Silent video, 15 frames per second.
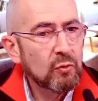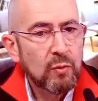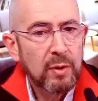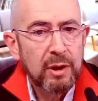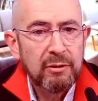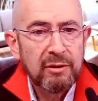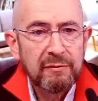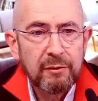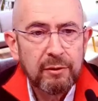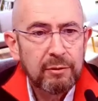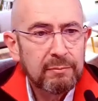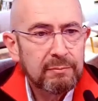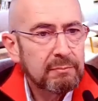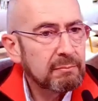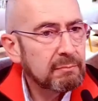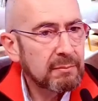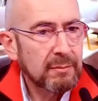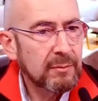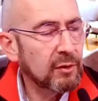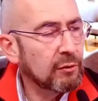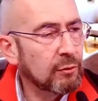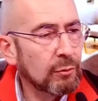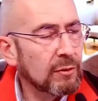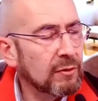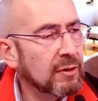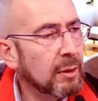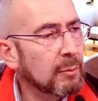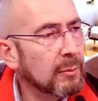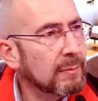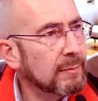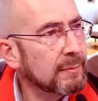wherever suits them.